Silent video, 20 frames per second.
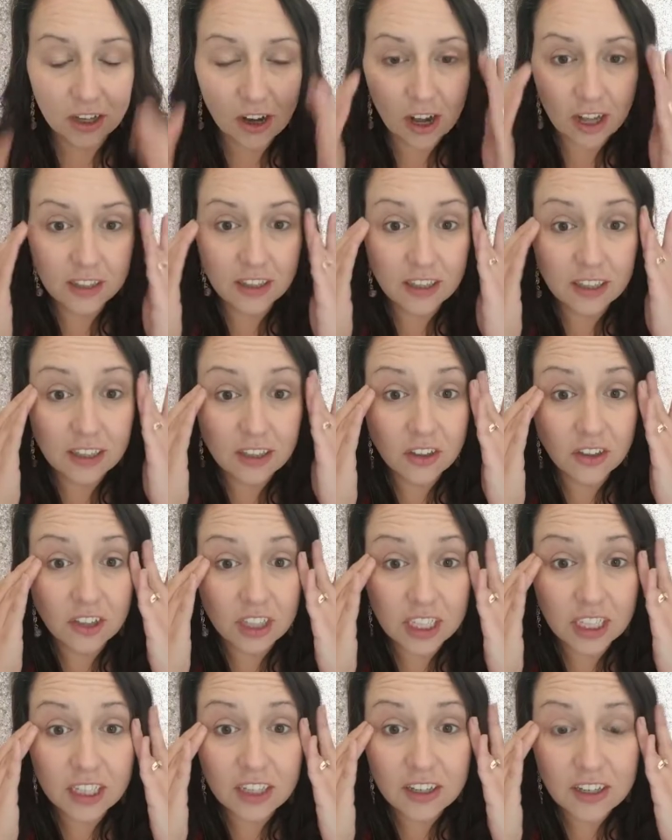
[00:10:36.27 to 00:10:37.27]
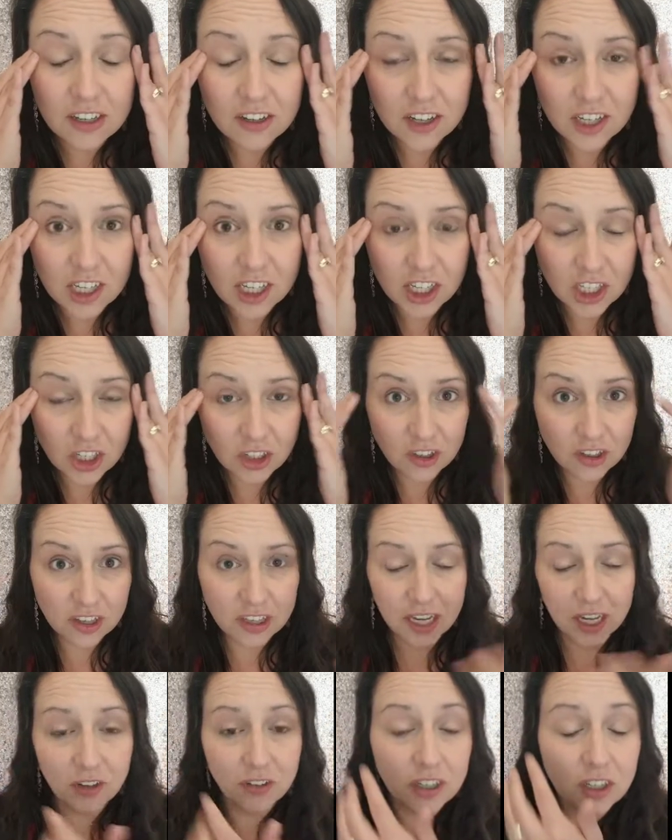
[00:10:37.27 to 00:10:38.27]
definitely causes those like
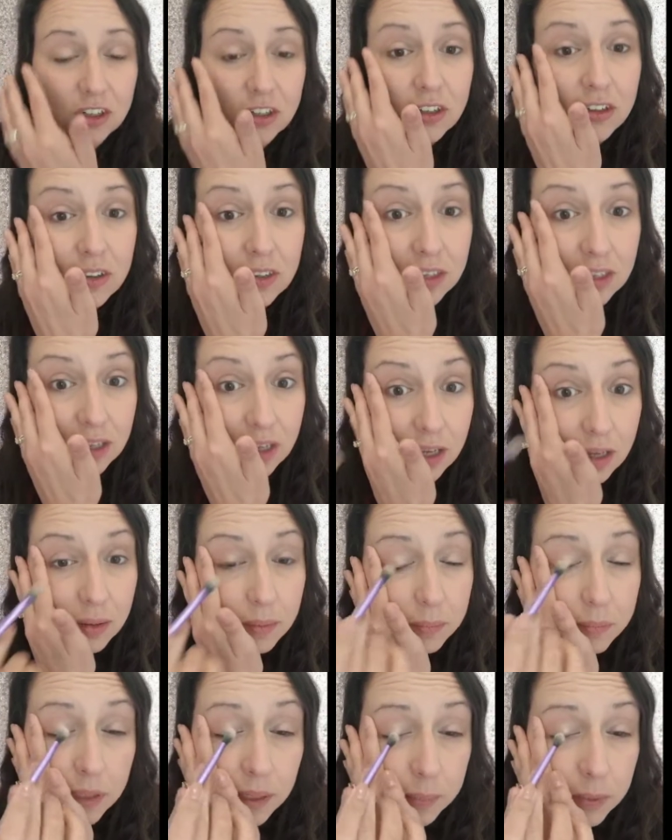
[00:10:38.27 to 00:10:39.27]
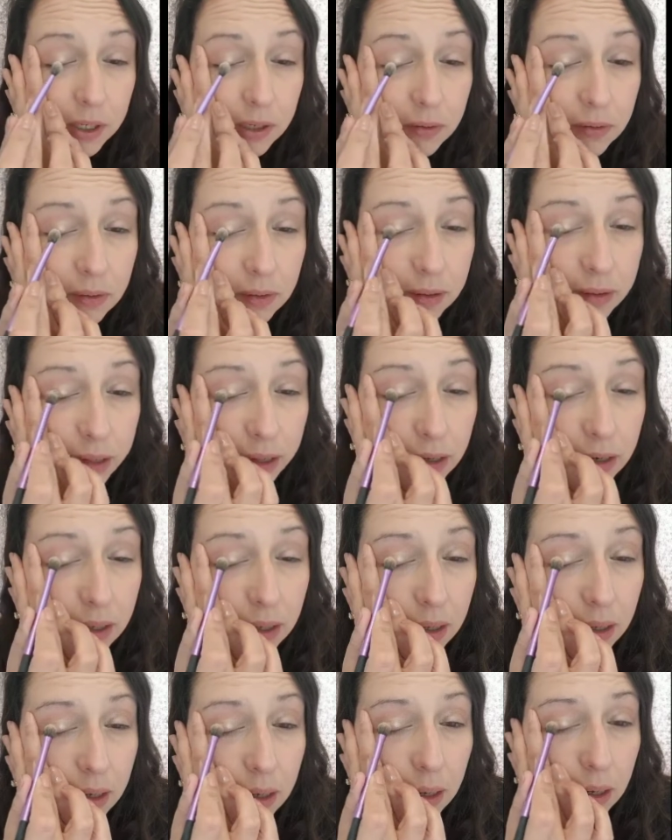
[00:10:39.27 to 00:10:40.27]
cute side wrinkles. Maybe you're
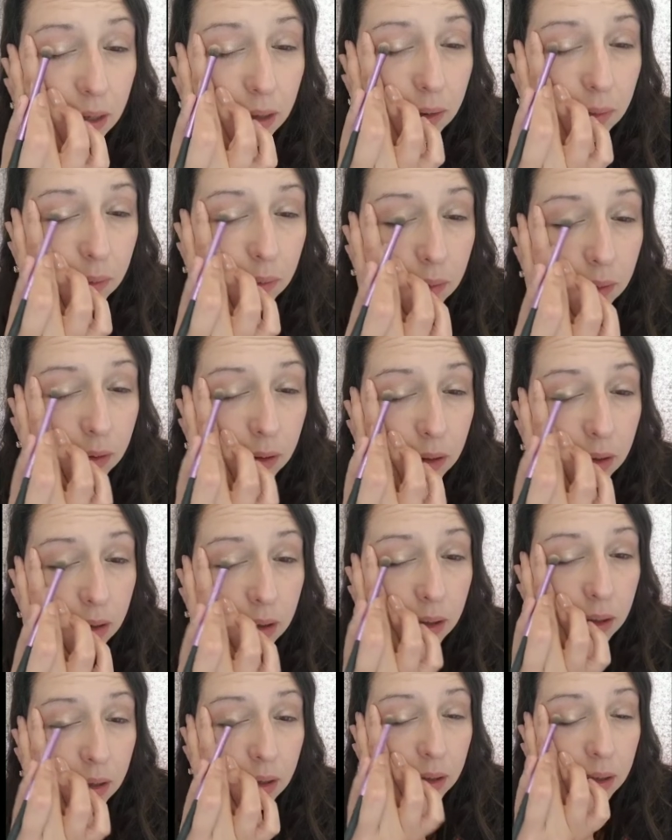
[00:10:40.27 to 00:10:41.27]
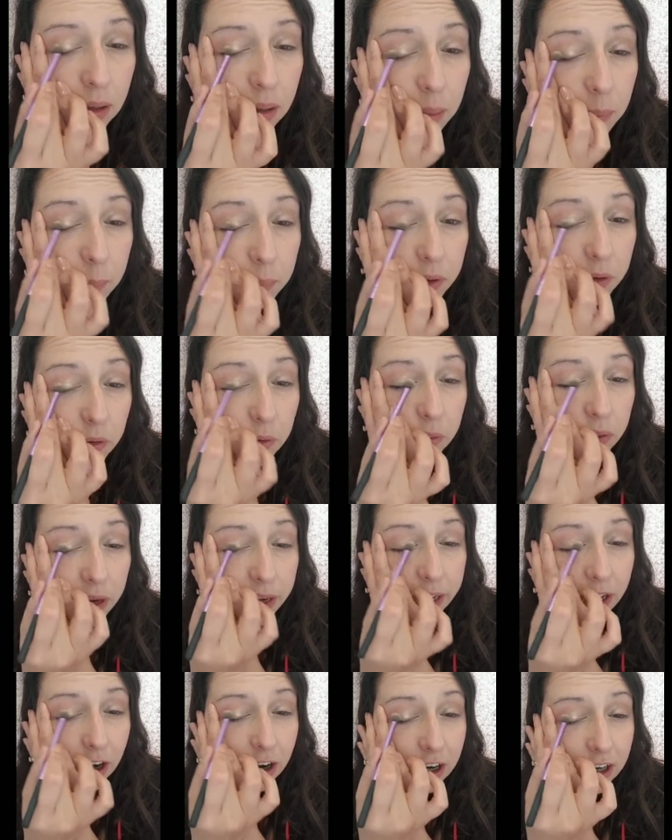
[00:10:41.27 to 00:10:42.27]
into that. I don't know.
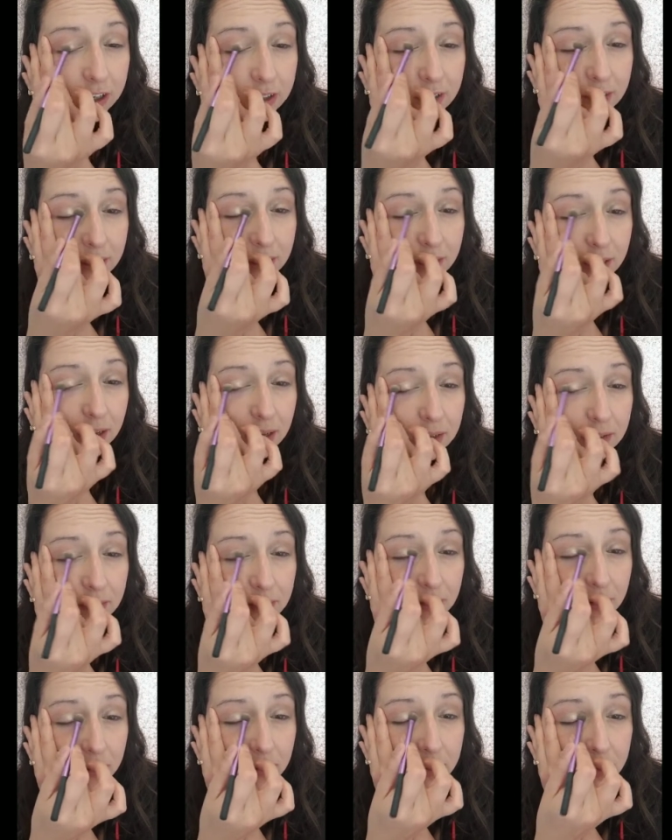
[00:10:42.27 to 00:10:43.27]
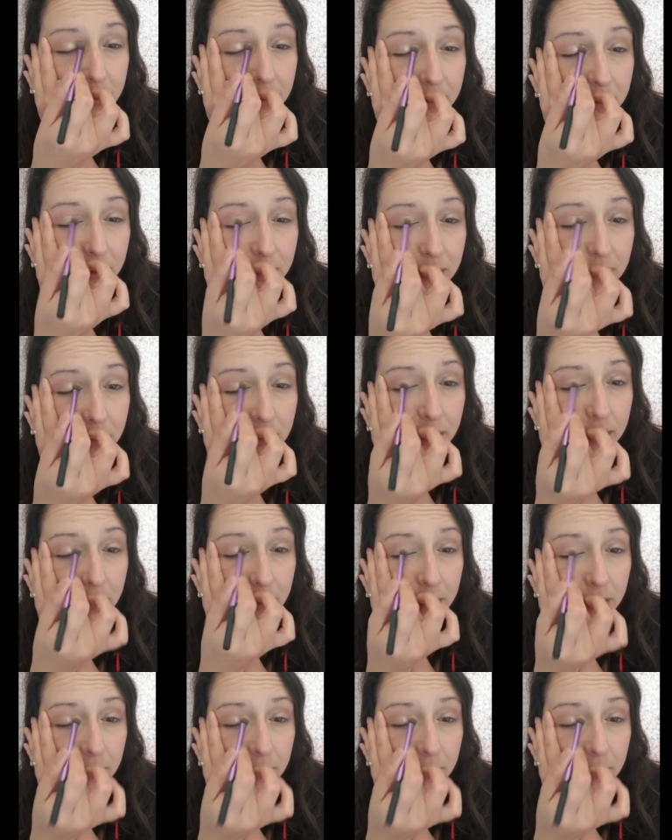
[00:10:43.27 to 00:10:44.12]
But try hard not to do it.